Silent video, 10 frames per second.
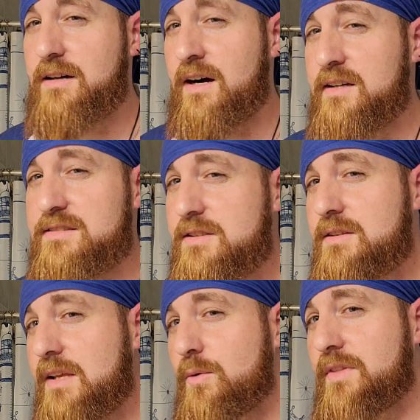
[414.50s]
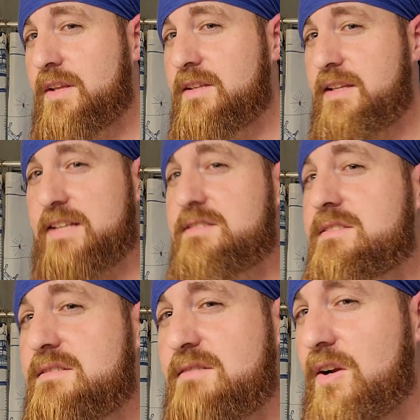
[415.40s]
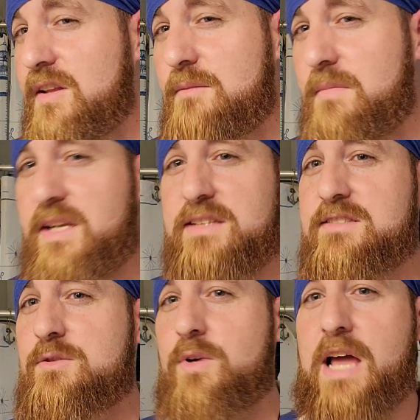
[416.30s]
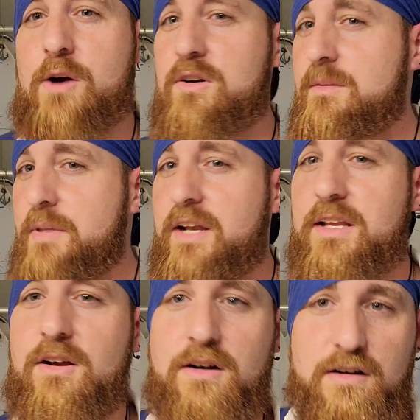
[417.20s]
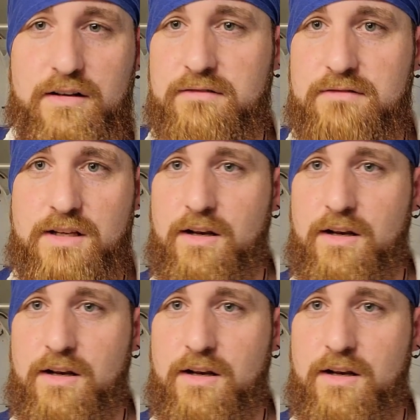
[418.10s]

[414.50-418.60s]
honestly, like within the next 30 minutes to an hour, depending on